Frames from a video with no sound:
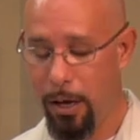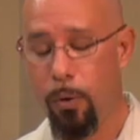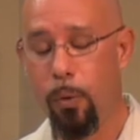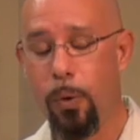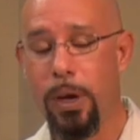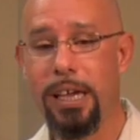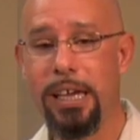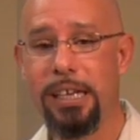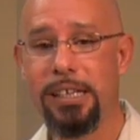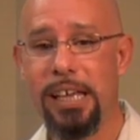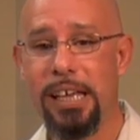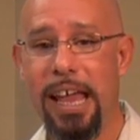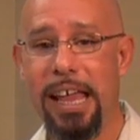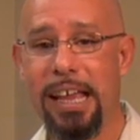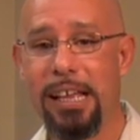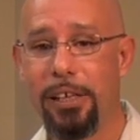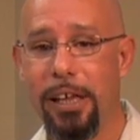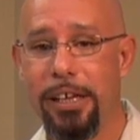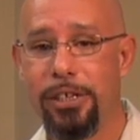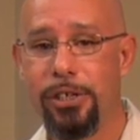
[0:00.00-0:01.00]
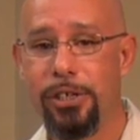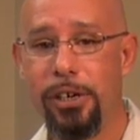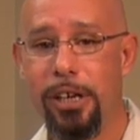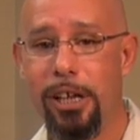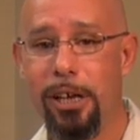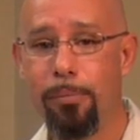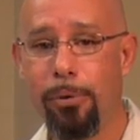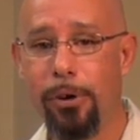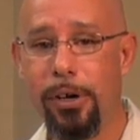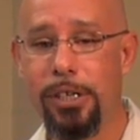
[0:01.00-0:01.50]
We could take
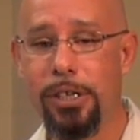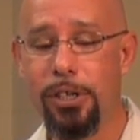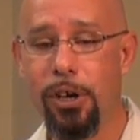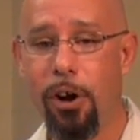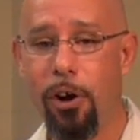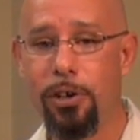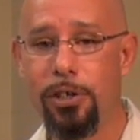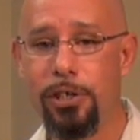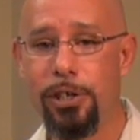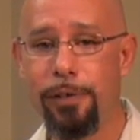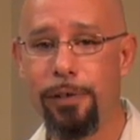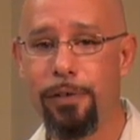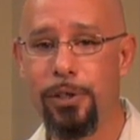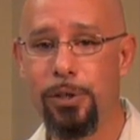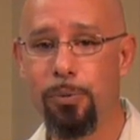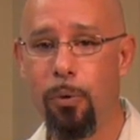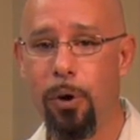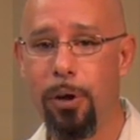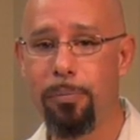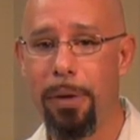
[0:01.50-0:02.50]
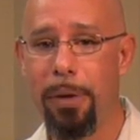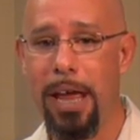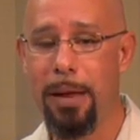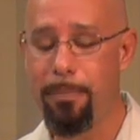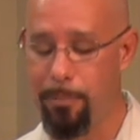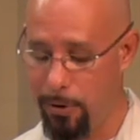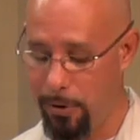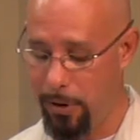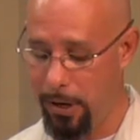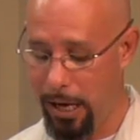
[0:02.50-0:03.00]
LaserMPrints hard surface one
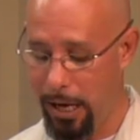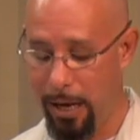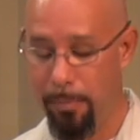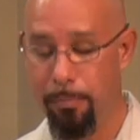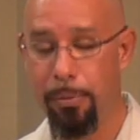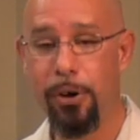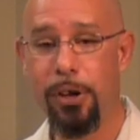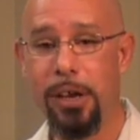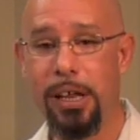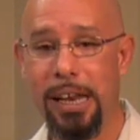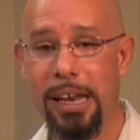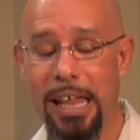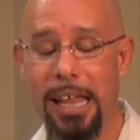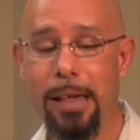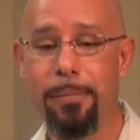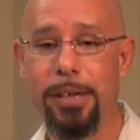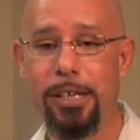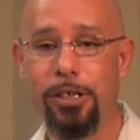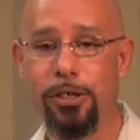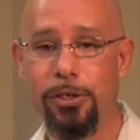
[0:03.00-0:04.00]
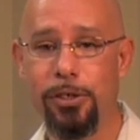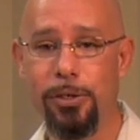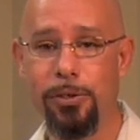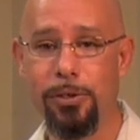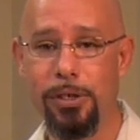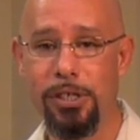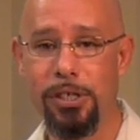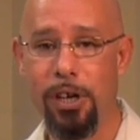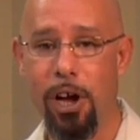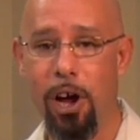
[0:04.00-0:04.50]
paper and put an image to
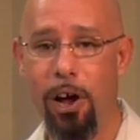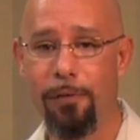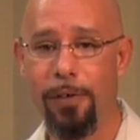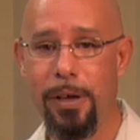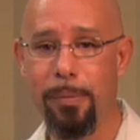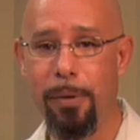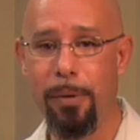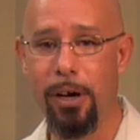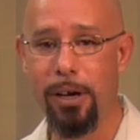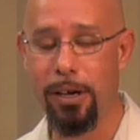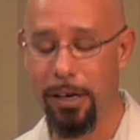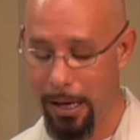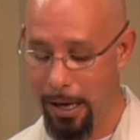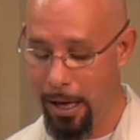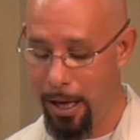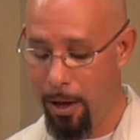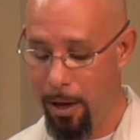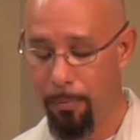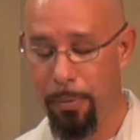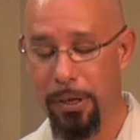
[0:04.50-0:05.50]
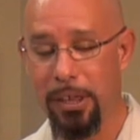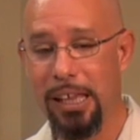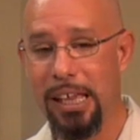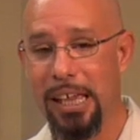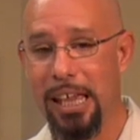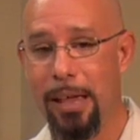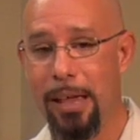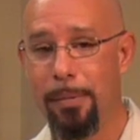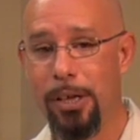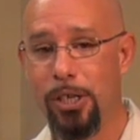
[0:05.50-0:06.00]
this coffee mug, but the
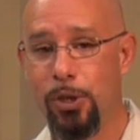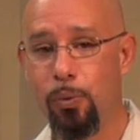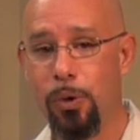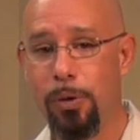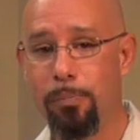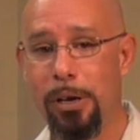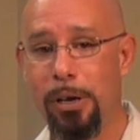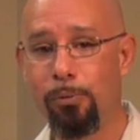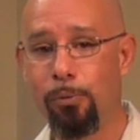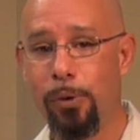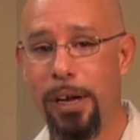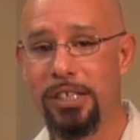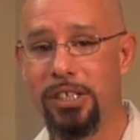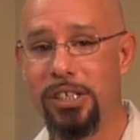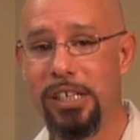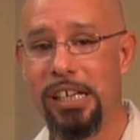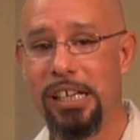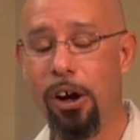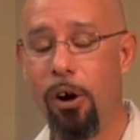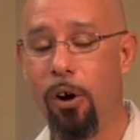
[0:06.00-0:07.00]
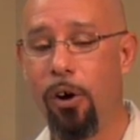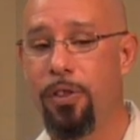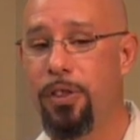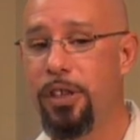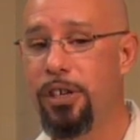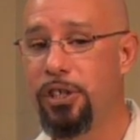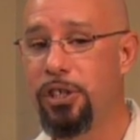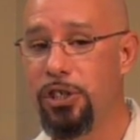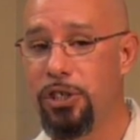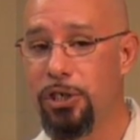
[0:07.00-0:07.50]
image would be resting on
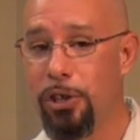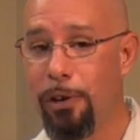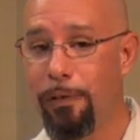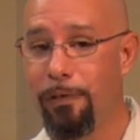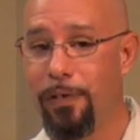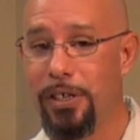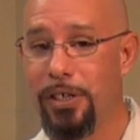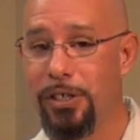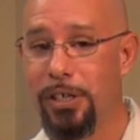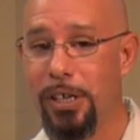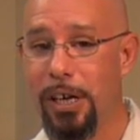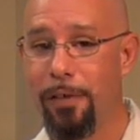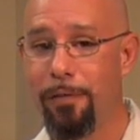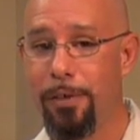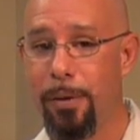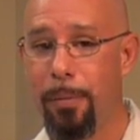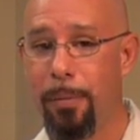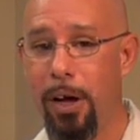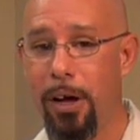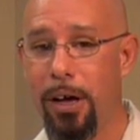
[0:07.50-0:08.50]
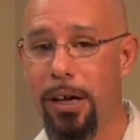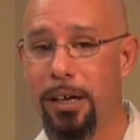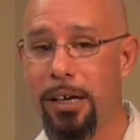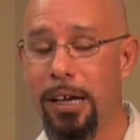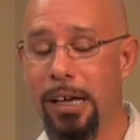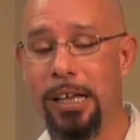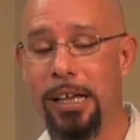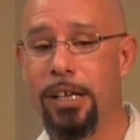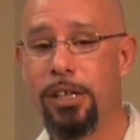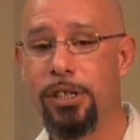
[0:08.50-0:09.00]
the surface of the mug.
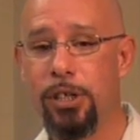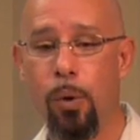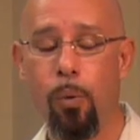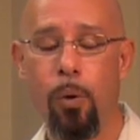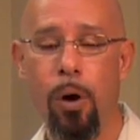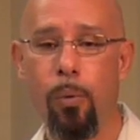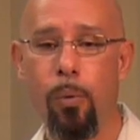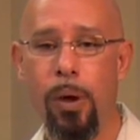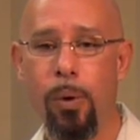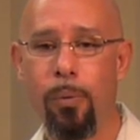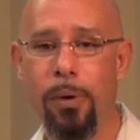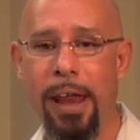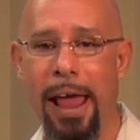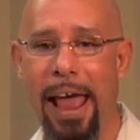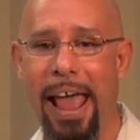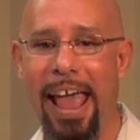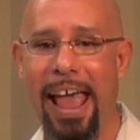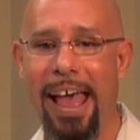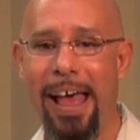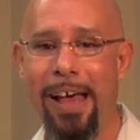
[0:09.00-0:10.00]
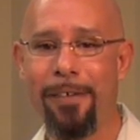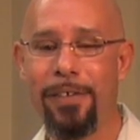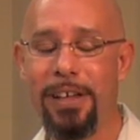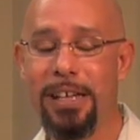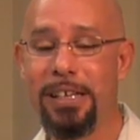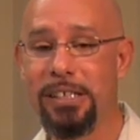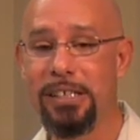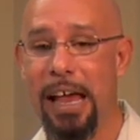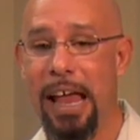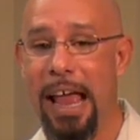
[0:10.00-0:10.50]
So what we would have
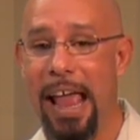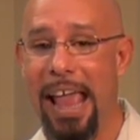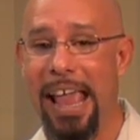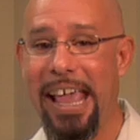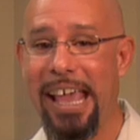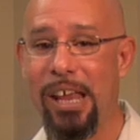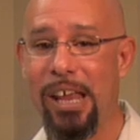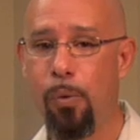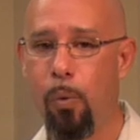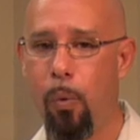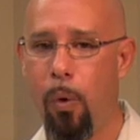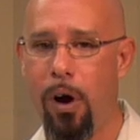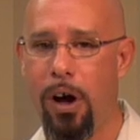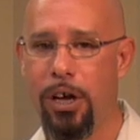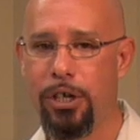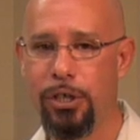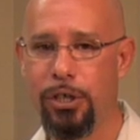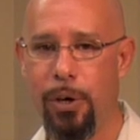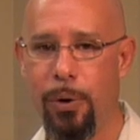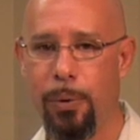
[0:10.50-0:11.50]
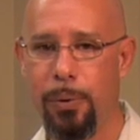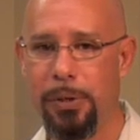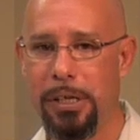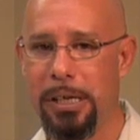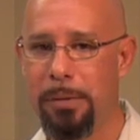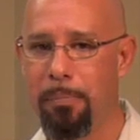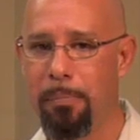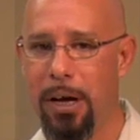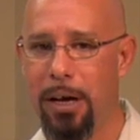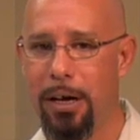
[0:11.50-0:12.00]
is a hand wash
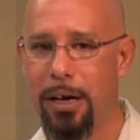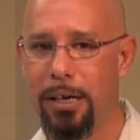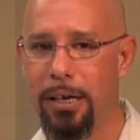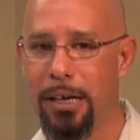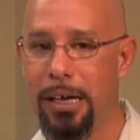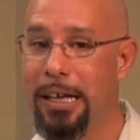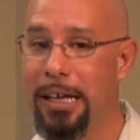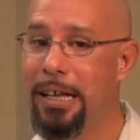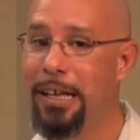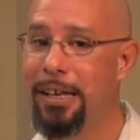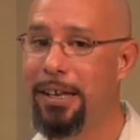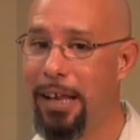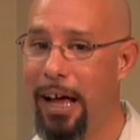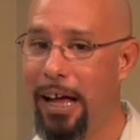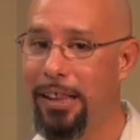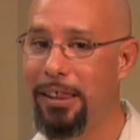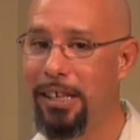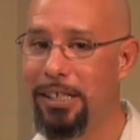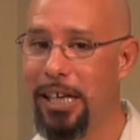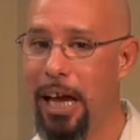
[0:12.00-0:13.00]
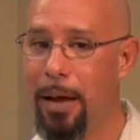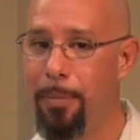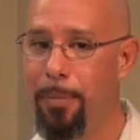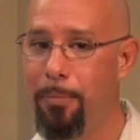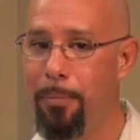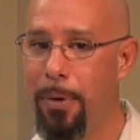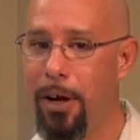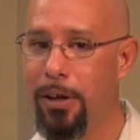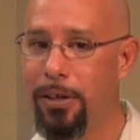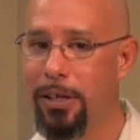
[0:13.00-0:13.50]
only mug not the type
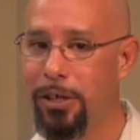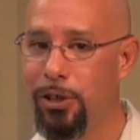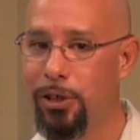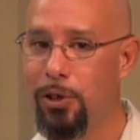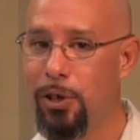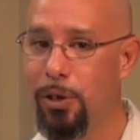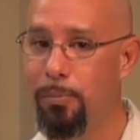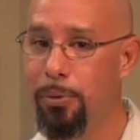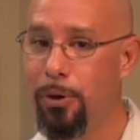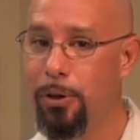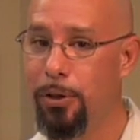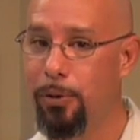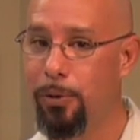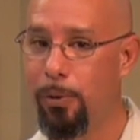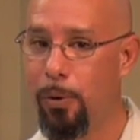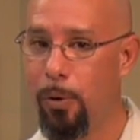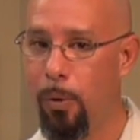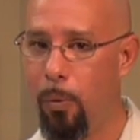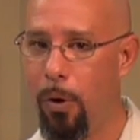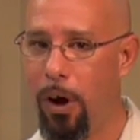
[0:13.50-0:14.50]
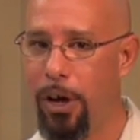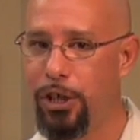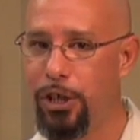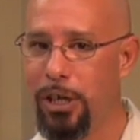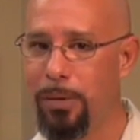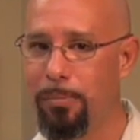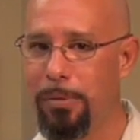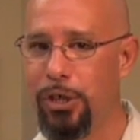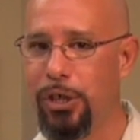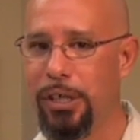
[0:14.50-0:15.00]
of mug that you could put through a
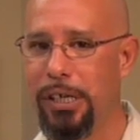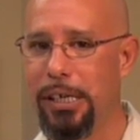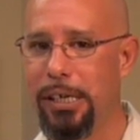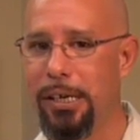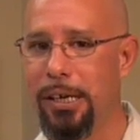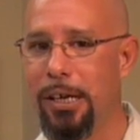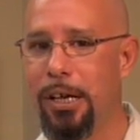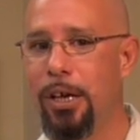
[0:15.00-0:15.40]
washing machine.